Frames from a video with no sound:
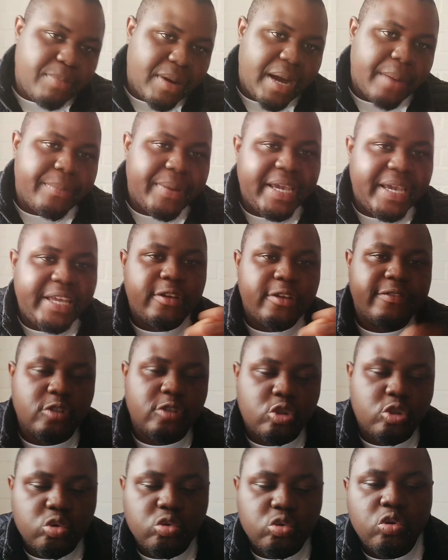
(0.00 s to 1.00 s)
Any of the two
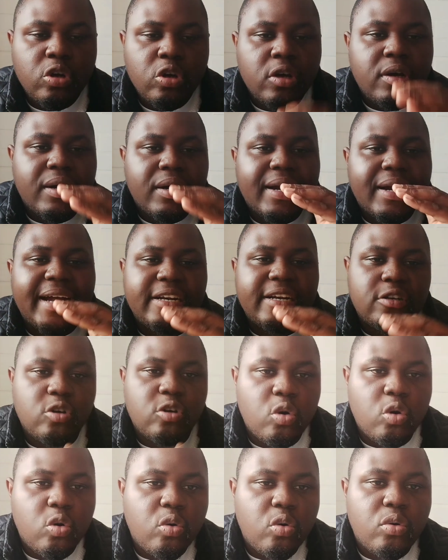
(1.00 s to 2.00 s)
can
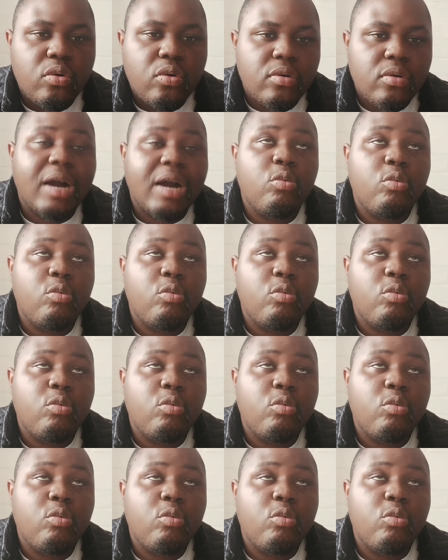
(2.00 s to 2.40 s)
work